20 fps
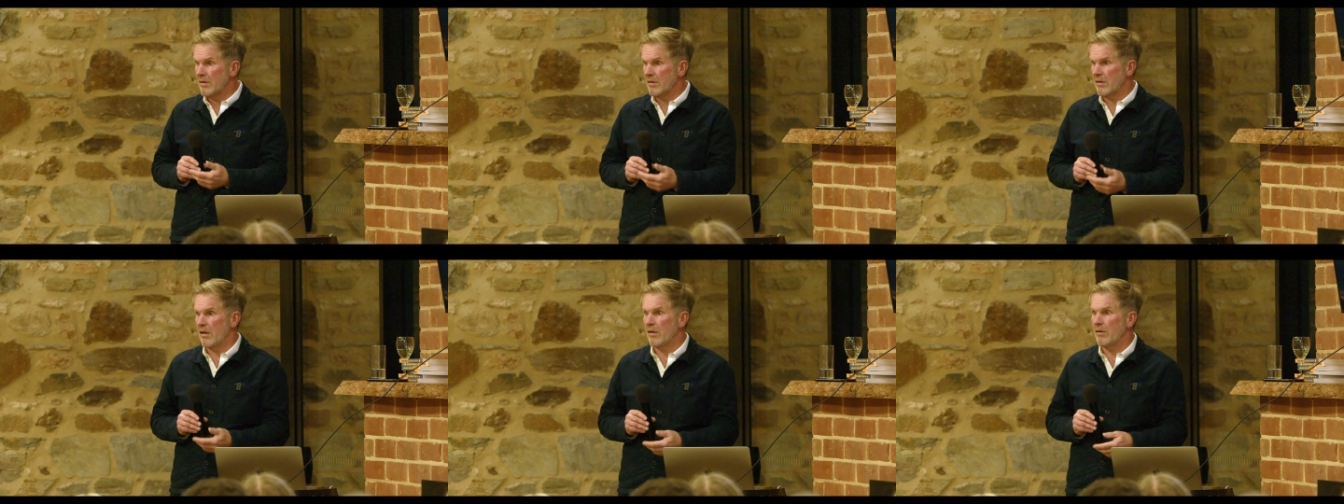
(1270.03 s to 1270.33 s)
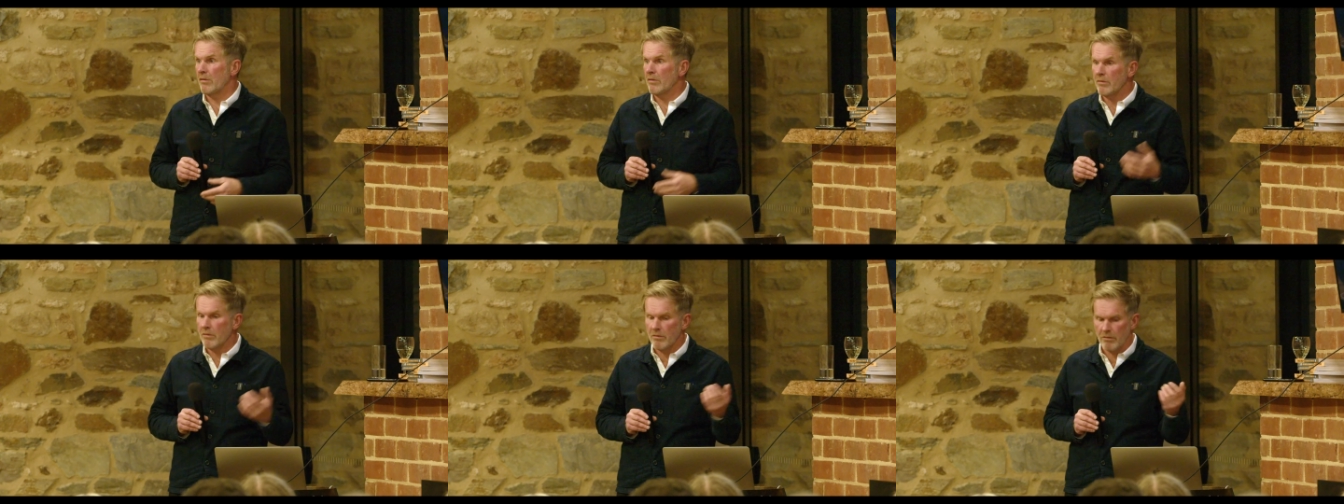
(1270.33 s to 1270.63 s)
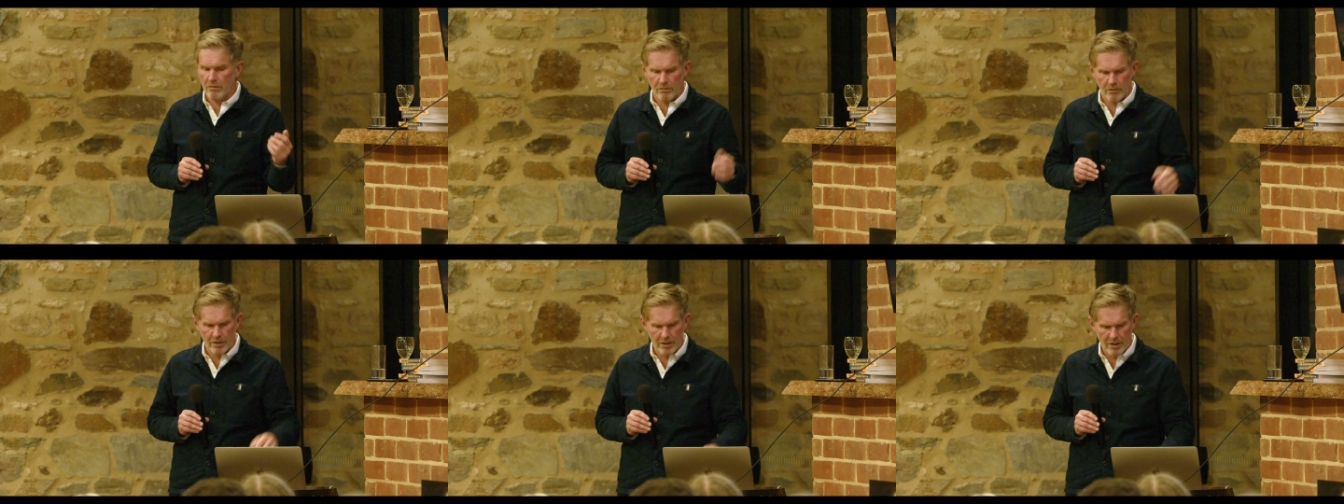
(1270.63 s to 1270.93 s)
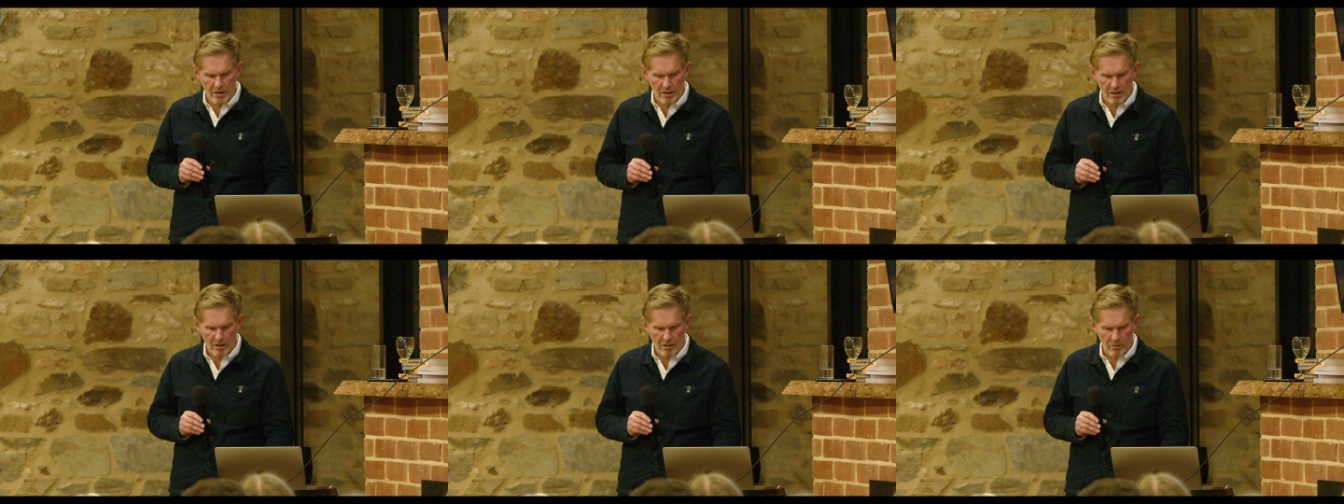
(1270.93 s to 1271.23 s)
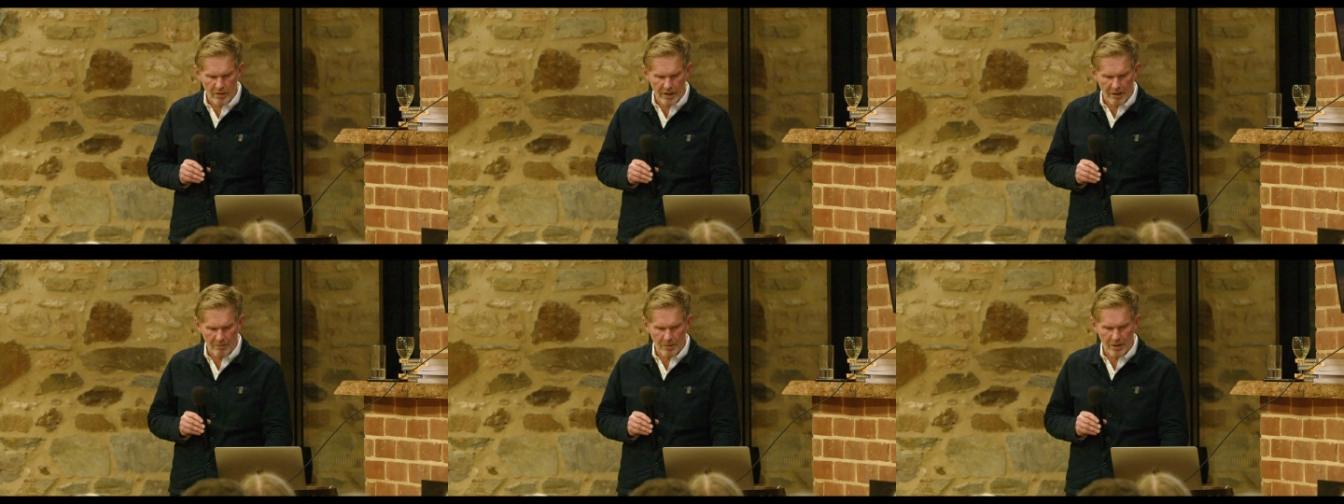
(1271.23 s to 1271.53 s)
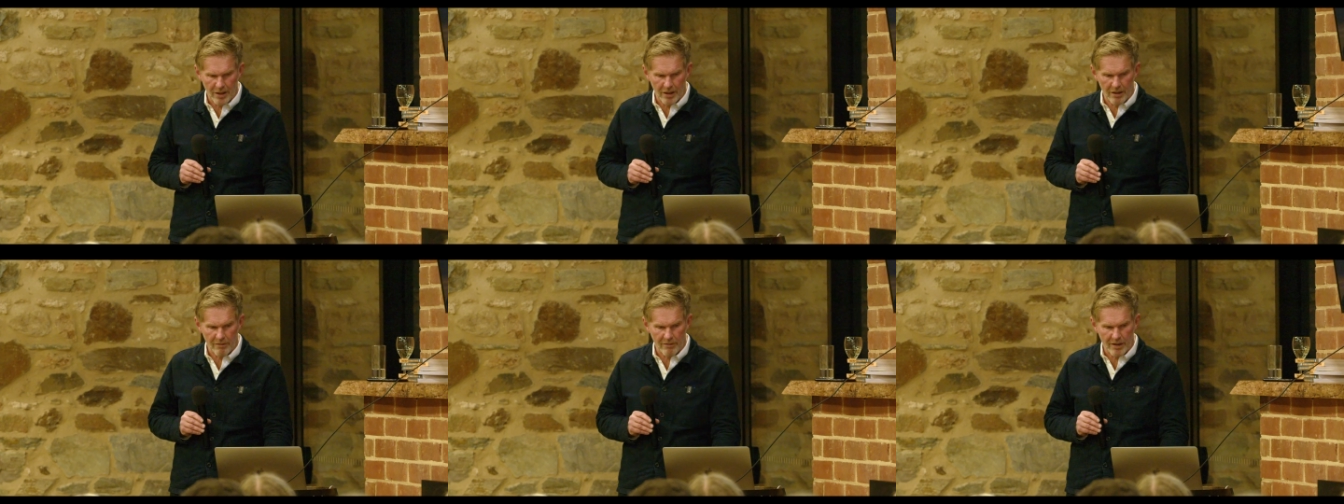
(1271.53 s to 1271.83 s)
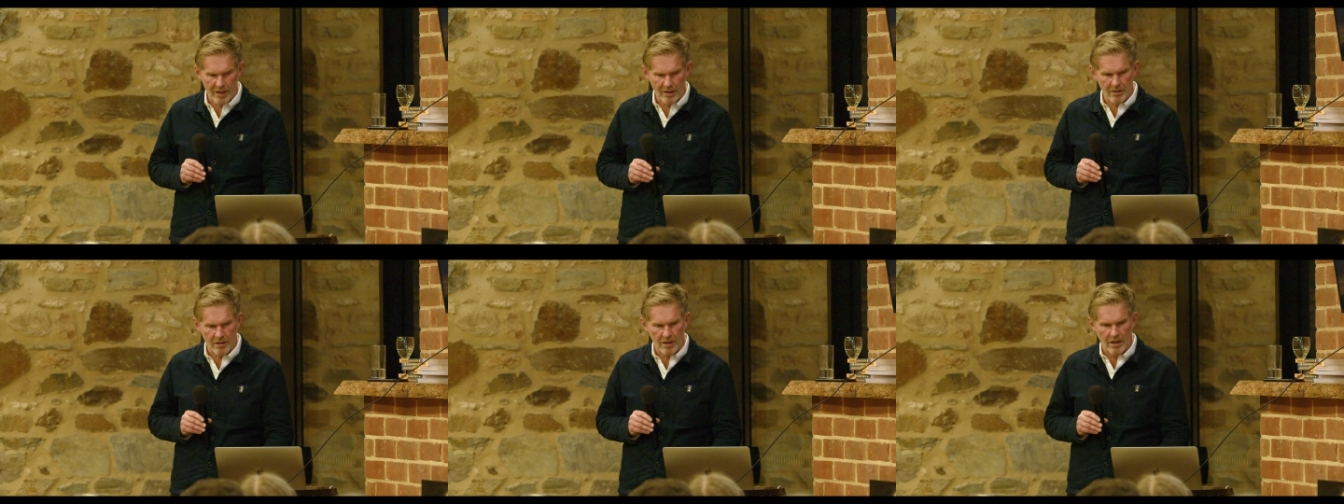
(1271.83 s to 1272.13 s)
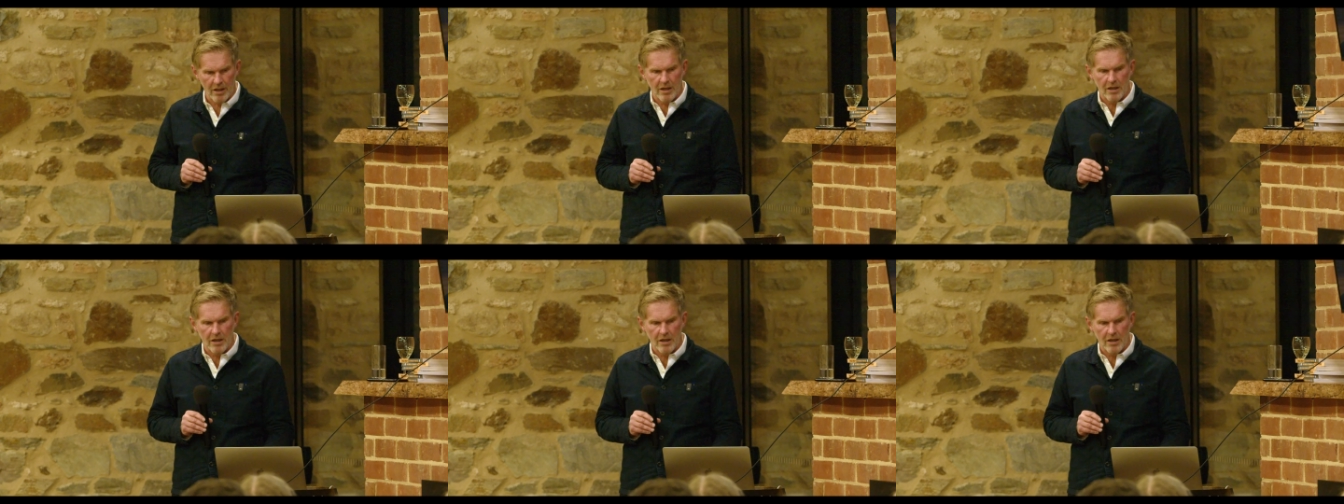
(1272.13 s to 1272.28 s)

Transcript: So we did a whole campaign around,